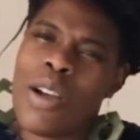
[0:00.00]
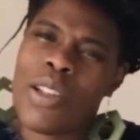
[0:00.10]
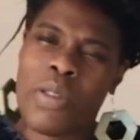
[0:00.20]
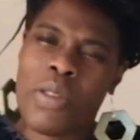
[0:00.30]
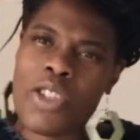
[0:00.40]
Well,
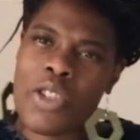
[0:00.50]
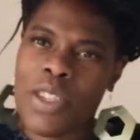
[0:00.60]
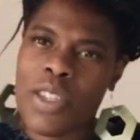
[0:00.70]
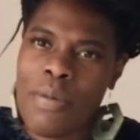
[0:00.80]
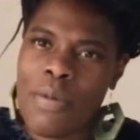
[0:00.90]
I don't think it should
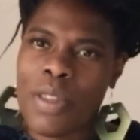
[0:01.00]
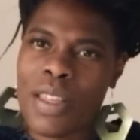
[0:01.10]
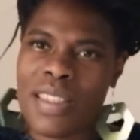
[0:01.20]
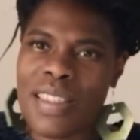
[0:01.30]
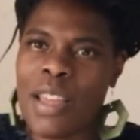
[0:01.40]
be shameful.
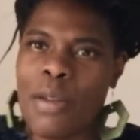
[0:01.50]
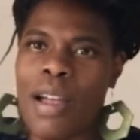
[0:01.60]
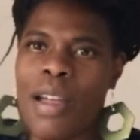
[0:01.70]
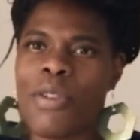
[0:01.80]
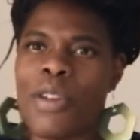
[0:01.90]
That's exactly
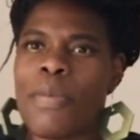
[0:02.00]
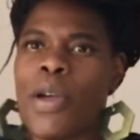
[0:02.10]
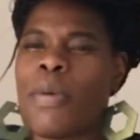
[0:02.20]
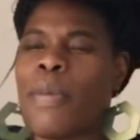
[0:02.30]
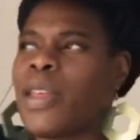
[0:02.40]
why I've written a
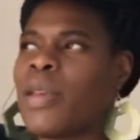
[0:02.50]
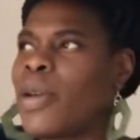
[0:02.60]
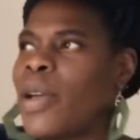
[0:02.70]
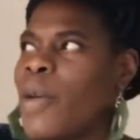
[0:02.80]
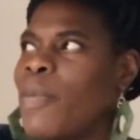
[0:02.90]
poem about it.
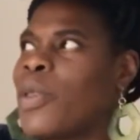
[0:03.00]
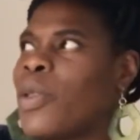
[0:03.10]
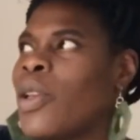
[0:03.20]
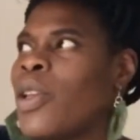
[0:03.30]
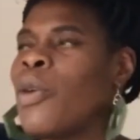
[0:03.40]
But
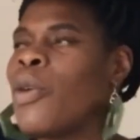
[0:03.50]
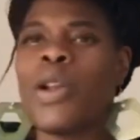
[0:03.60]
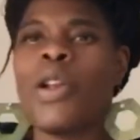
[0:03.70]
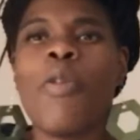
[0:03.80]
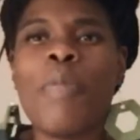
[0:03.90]

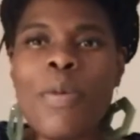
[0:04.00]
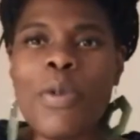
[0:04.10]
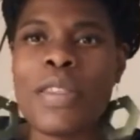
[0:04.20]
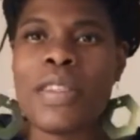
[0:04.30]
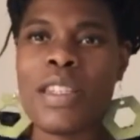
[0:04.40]
what a lot of people
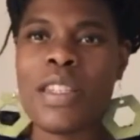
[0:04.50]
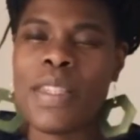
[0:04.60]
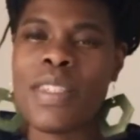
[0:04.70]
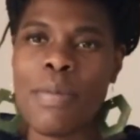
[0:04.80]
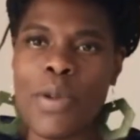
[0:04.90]
would consider to
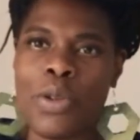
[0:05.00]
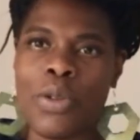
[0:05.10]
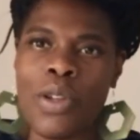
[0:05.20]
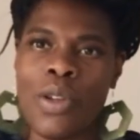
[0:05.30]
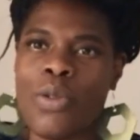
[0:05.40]
be
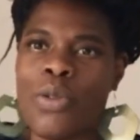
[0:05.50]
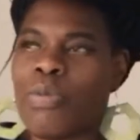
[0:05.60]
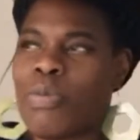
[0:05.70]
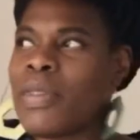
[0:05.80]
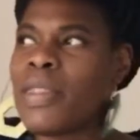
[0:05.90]
taboo,
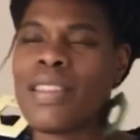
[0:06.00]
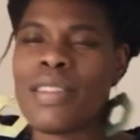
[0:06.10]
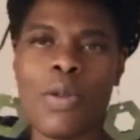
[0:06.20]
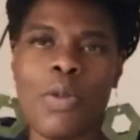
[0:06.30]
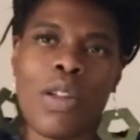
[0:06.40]
or
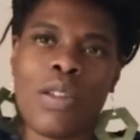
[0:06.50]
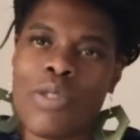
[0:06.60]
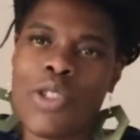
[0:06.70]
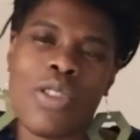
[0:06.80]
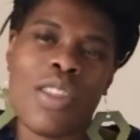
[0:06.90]
things that
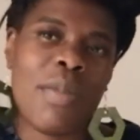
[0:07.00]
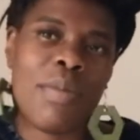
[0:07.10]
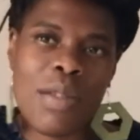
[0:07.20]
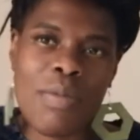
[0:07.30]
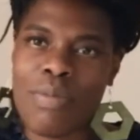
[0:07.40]
one should
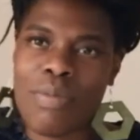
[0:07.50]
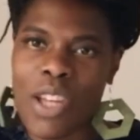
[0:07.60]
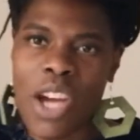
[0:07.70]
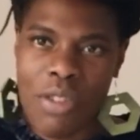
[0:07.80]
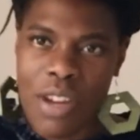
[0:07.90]
keep to
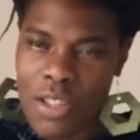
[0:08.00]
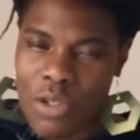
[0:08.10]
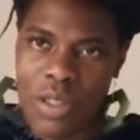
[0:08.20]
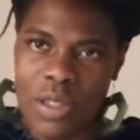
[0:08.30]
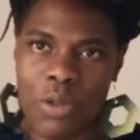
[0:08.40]
diary
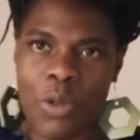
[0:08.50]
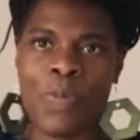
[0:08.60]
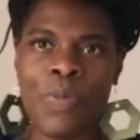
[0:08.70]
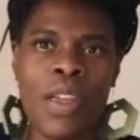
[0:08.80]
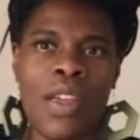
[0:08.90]
entries
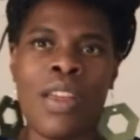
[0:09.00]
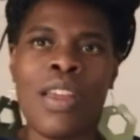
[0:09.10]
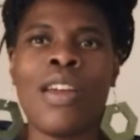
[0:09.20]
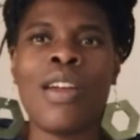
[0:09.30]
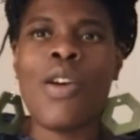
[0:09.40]
or
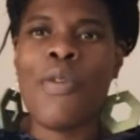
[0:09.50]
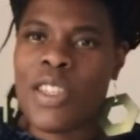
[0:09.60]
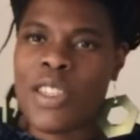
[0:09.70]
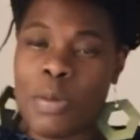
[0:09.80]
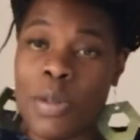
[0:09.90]

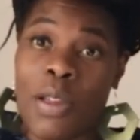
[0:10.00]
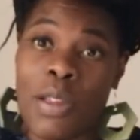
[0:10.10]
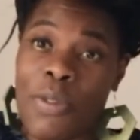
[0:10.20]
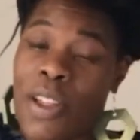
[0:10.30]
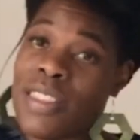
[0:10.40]
conversations with
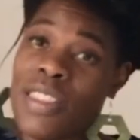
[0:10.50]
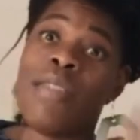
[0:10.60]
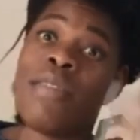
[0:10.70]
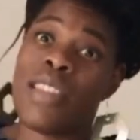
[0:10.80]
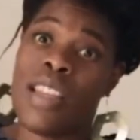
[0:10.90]
close friends,
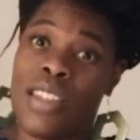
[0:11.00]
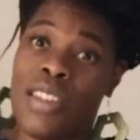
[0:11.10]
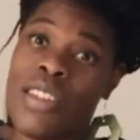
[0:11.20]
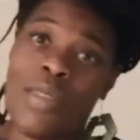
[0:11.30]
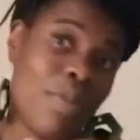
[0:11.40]
I've
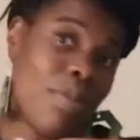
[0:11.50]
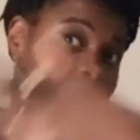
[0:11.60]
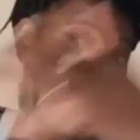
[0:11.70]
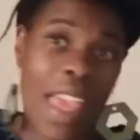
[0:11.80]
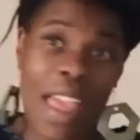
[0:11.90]
decided to
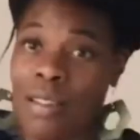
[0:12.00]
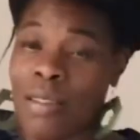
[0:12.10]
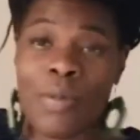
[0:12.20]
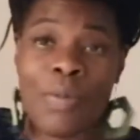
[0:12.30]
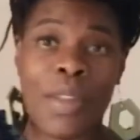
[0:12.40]

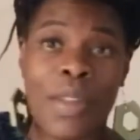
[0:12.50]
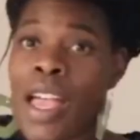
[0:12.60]
tell.